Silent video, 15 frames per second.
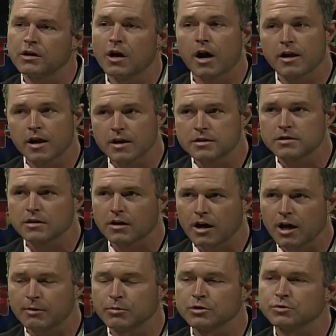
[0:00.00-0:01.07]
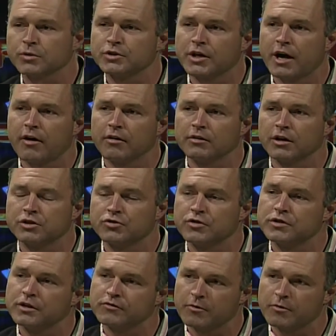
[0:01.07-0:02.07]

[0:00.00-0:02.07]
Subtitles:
Con Edison cables, which carry electricity